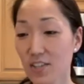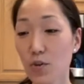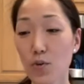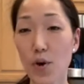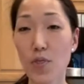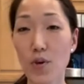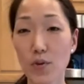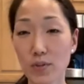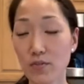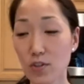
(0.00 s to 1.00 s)
So
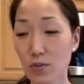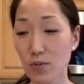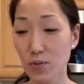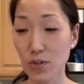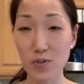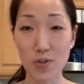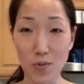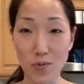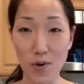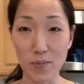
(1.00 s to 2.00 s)
those of you who
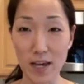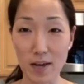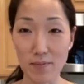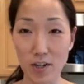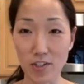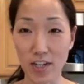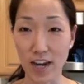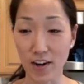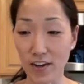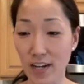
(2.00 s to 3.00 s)
don't know me, I'm Dr.
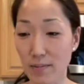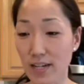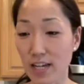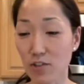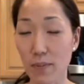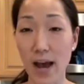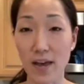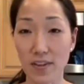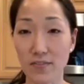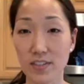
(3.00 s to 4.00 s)
Carin. I'm a
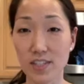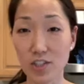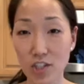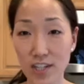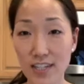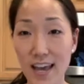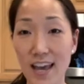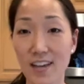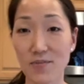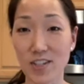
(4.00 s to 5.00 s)
naturopathic physician
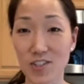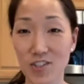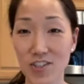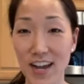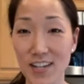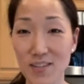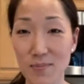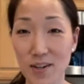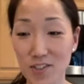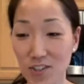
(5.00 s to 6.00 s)
and registered
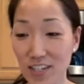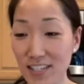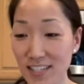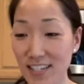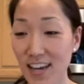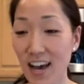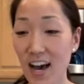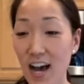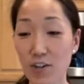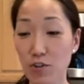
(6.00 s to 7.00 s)
acupuncturist.
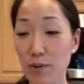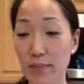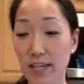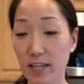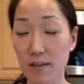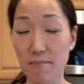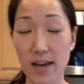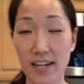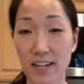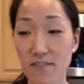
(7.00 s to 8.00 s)
I grew up being a
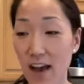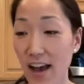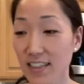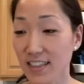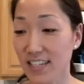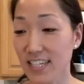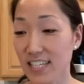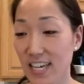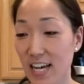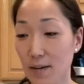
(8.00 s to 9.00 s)
competitive
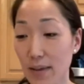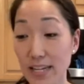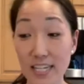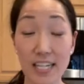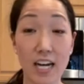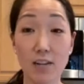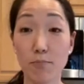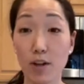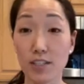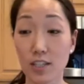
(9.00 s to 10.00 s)
athlete and eating
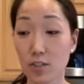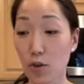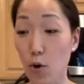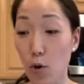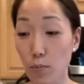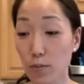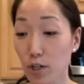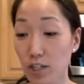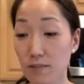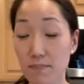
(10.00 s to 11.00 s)
unprocessed
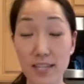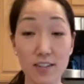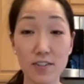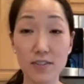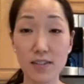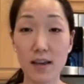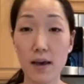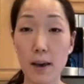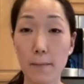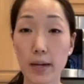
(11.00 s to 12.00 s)
home-cooked meals.
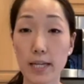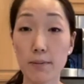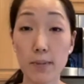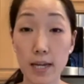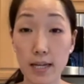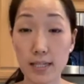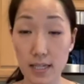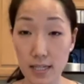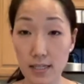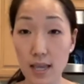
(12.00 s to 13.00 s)
But in my
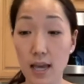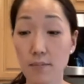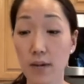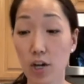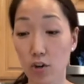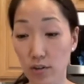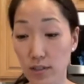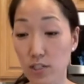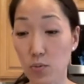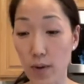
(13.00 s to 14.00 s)
teens and my
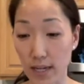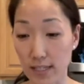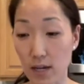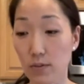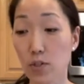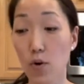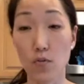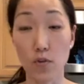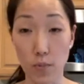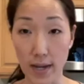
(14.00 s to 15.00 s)
early 20s, I was
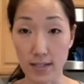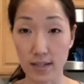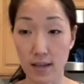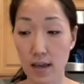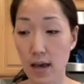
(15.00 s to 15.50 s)
overweight.